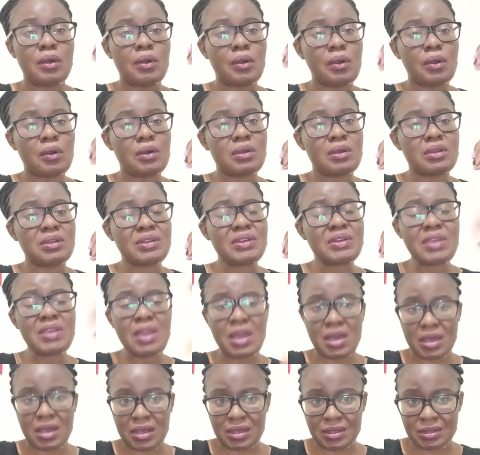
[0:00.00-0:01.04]
Or,
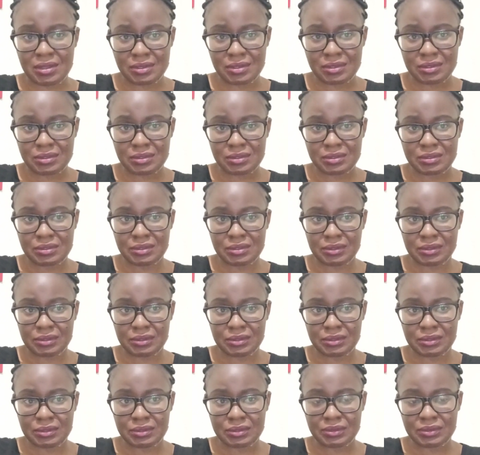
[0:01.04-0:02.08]
yeah,
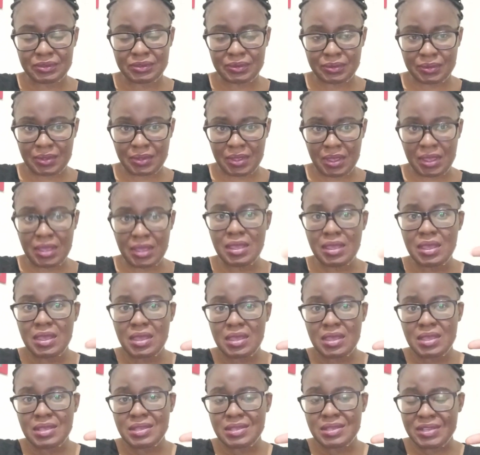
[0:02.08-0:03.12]
okay.
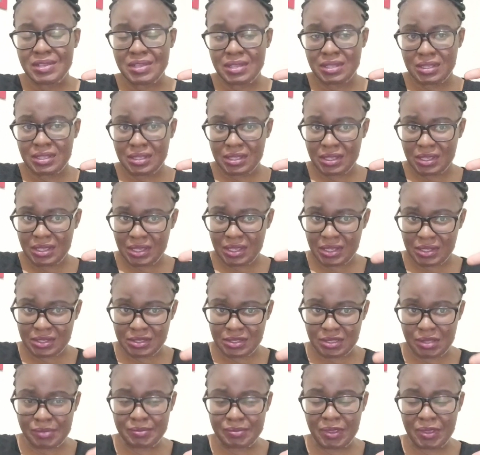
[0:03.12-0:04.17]
In
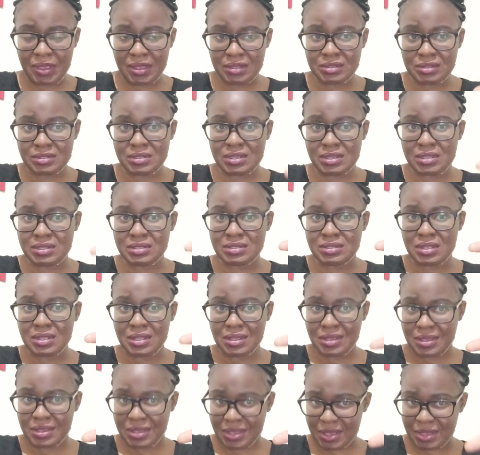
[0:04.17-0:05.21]
some cases,
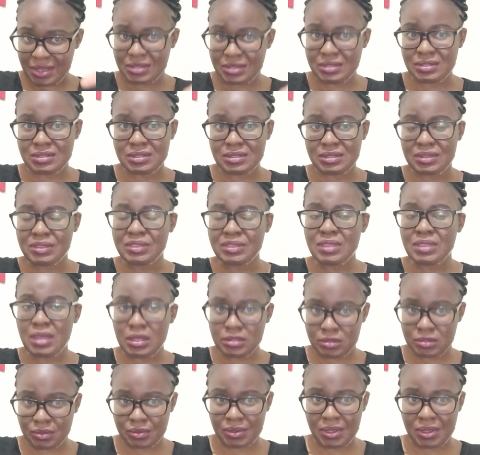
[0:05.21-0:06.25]
yes,
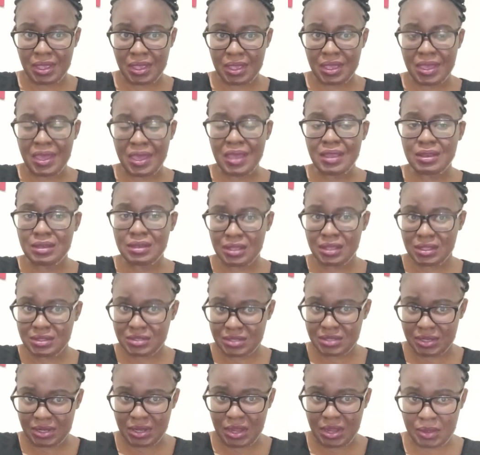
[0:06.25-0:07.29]
that's okay and
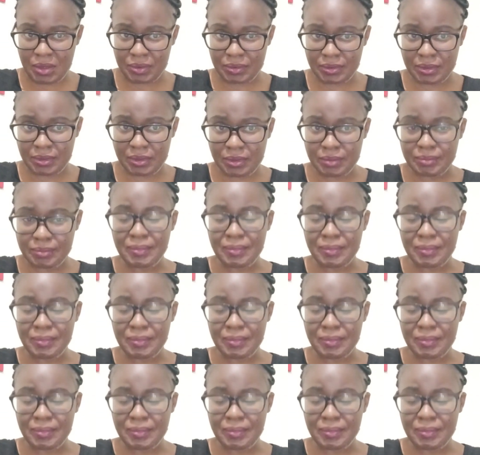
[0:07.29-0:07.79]
it's allowed.